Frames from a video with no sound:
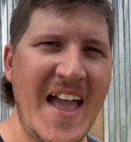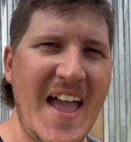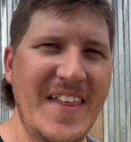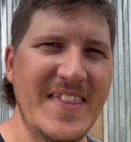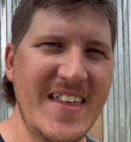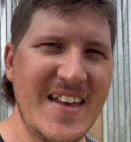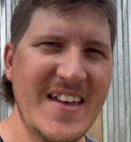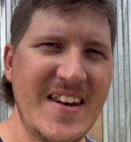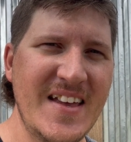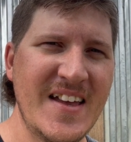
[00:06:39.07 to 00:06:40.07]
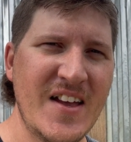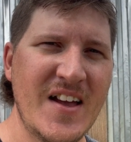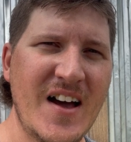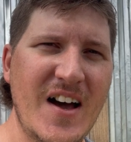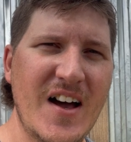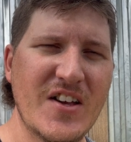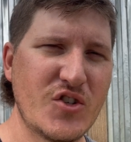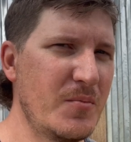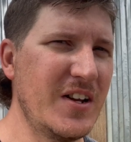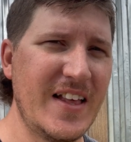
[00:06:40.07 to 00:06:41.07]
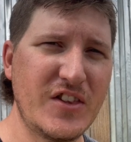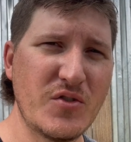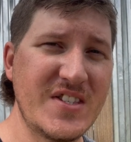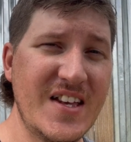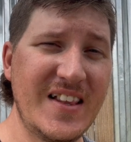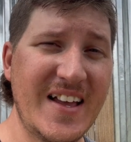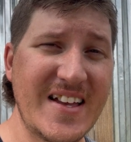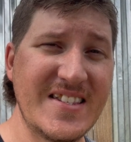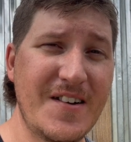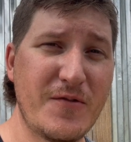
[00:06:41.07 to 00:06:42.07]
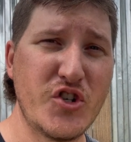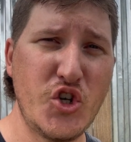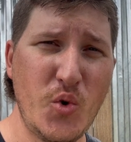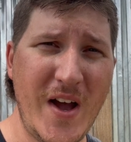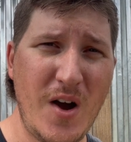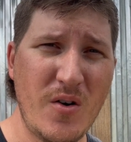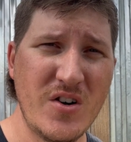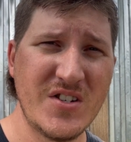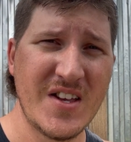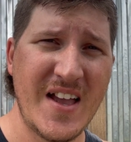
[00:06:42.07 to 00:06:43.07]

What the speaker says: And then, so I'm gonna let those sit, like I said, for 2 hours,